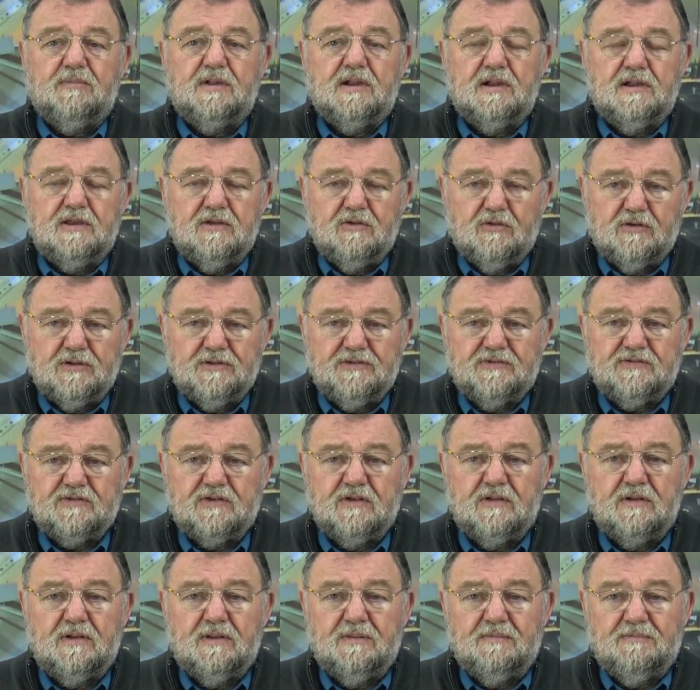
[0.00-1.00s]
and are
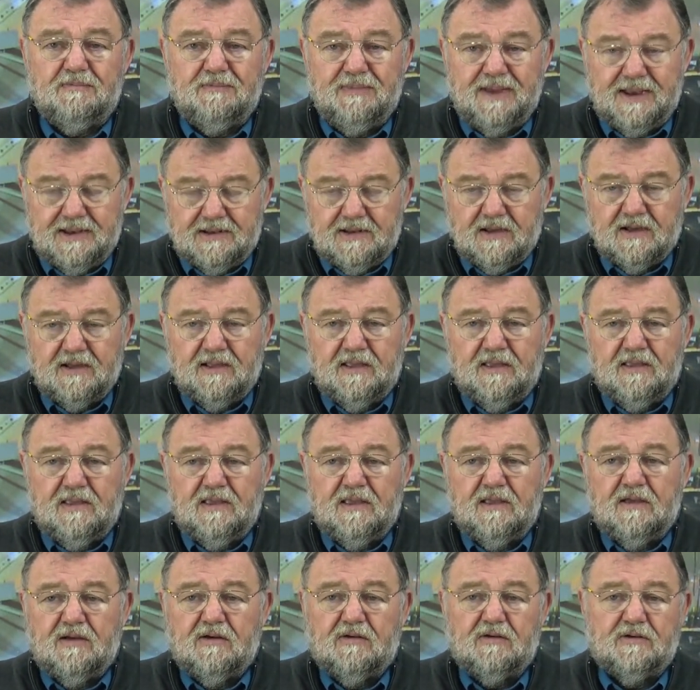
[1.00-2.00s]
in the area
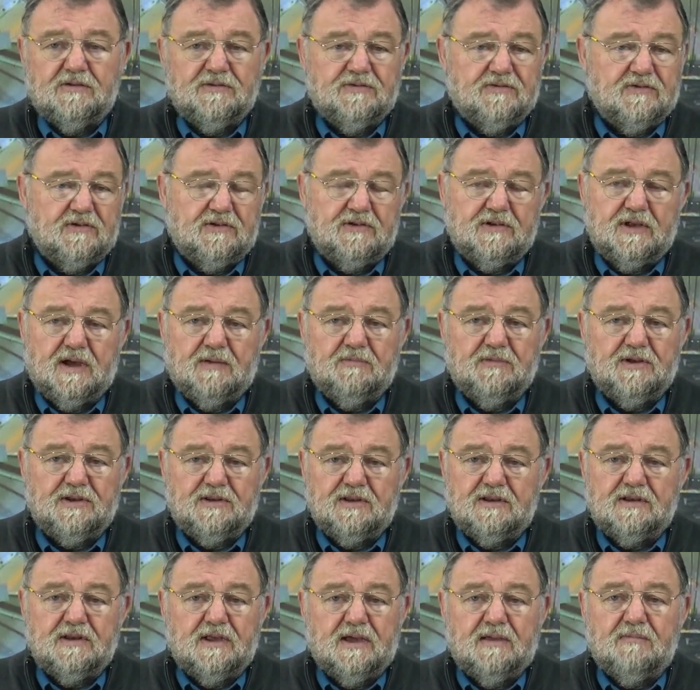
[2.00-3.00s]
where our eyes have
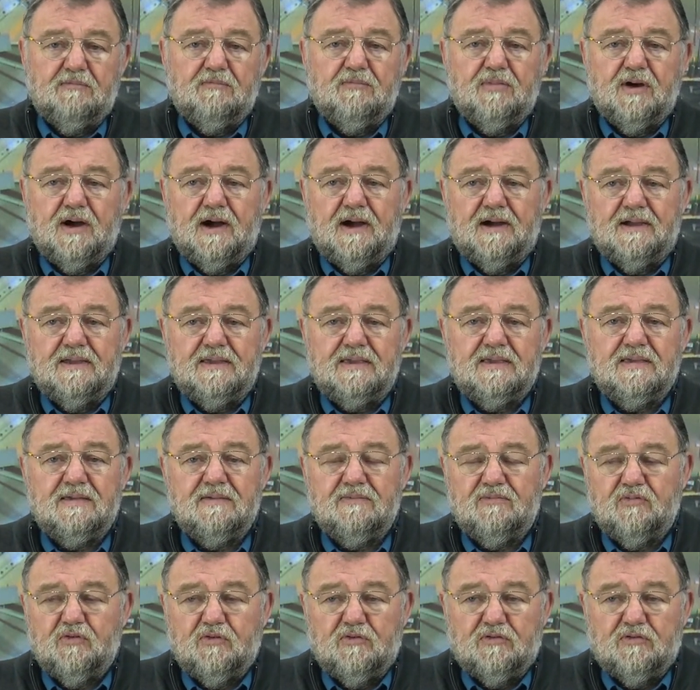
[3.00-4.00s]
long time stopped.